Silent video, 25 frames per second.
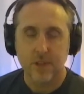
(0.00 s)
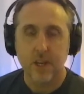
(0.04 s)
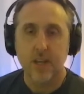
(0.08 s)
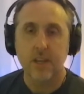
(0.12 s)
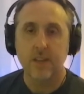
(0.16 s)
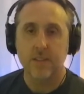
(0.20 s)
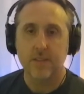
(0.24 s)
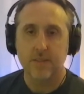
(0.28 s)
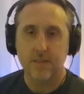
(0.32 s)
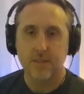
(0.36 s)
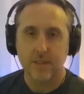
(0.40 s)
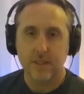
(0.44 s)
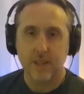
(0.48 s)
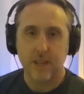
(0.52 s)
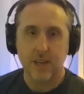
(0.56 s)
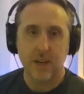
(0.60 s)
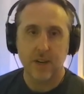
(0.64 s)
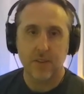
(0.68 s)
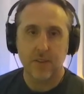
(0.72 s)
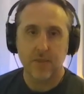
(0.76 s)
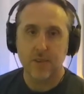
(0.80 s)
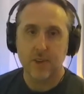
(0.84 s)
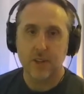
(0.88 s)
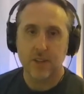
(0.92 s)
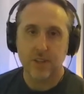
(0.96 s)
Right.
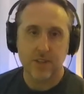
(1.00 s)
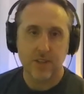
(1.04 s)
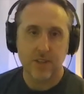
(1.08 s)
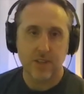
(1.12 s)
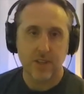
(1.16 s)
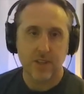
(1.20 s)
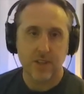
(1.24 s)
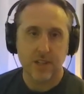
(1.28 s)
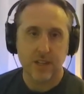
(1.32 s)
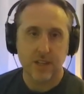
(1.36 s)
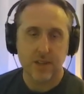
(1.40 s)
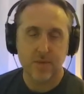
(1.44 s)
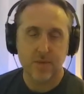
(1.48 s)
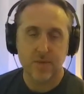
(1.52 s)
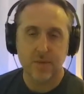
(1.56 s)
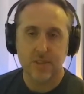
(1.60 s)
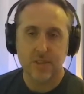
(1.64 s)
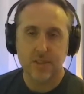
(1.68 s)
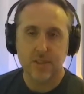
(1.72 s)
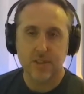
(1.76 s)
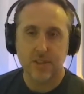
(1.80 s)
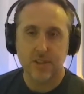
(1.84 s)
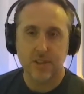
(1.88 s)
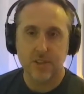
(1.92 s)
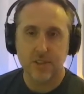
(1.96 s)
Yeah. Well, it's a testament
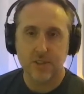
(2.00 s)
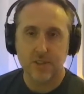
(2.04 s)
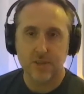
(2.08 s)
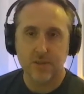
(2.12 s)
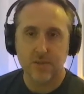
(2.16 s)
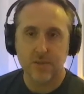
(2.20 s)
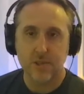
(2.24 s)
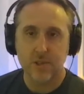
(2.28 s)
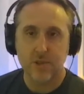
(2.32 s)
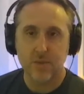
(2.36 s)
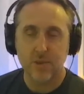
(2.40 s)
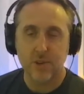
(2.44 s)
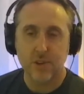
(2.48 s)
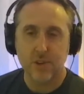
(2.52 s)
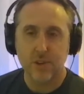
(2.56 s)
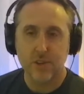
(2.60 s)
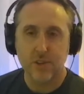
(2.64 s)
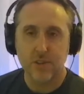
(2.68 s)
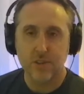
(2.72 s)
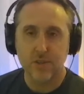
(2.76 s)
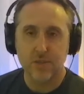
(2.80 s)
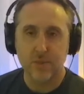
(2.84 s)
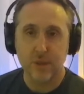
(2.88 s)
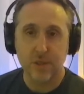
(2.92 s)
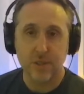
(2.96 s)
to what
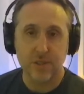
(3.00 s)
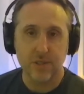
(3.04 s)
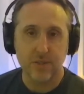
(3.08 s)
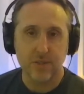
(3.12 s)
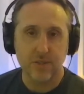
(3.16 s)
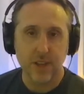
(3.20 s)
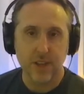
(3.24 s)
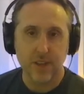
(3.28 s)
you've built.